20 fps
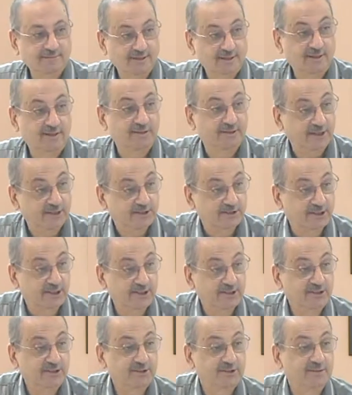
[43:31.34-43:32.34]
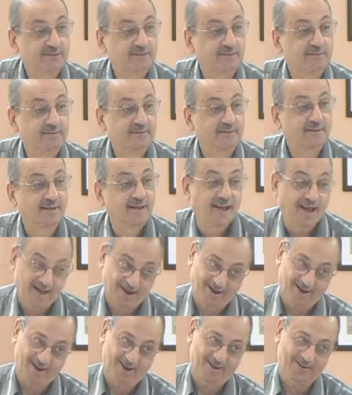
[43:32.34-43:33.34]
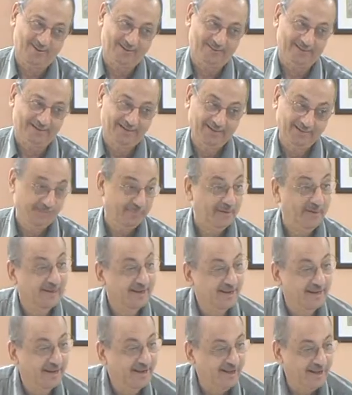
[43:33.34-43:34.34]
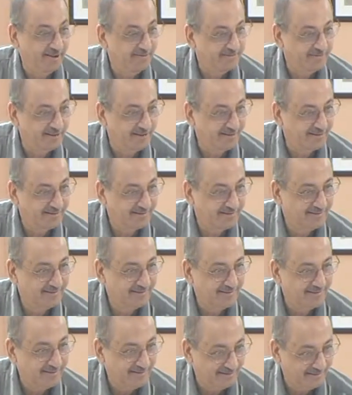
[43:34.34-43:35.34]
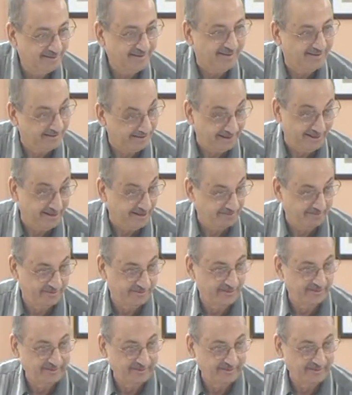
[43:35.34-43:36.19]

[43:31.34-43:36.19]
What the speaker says: This is a house. Indefinite. Indefinite.